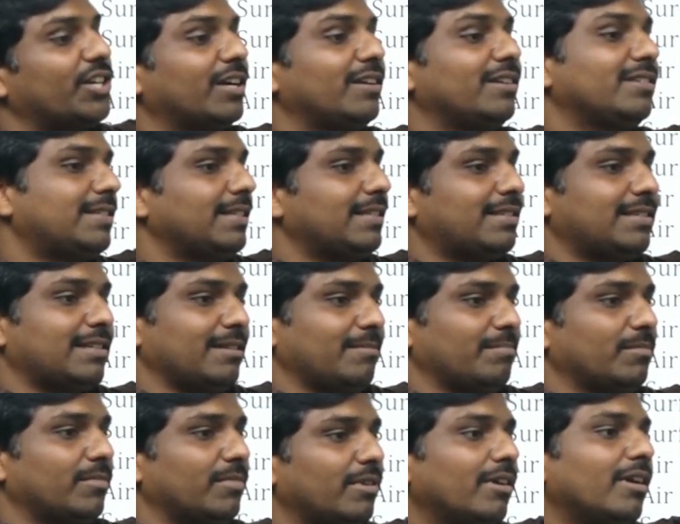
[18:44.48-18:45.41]
system,
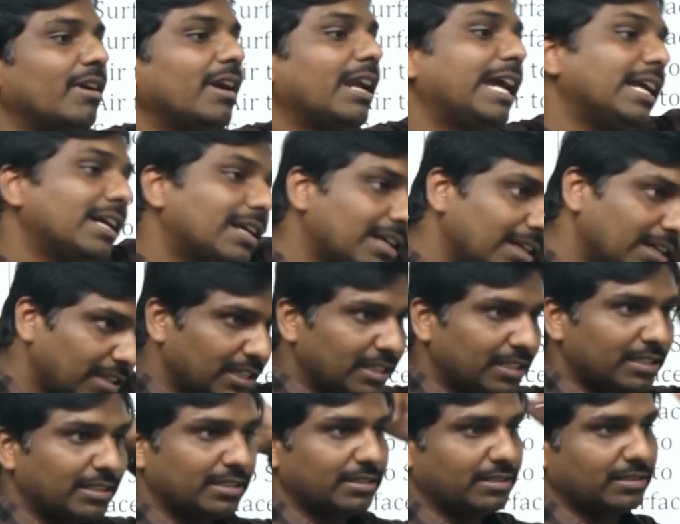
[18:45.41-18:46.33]
like
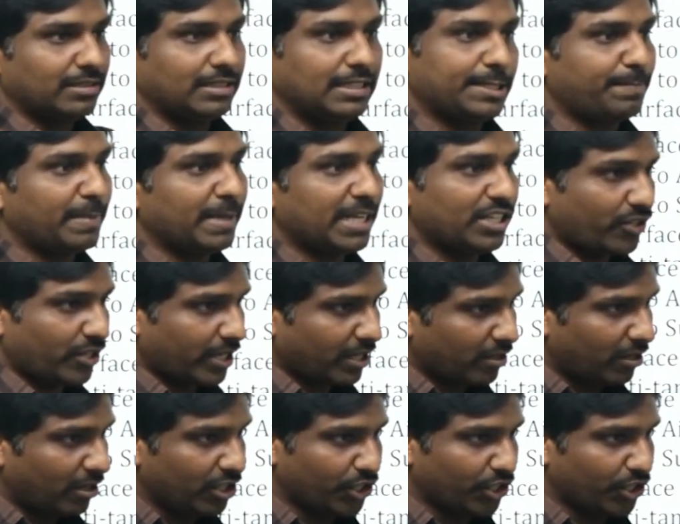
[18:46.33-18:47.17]
the space technology.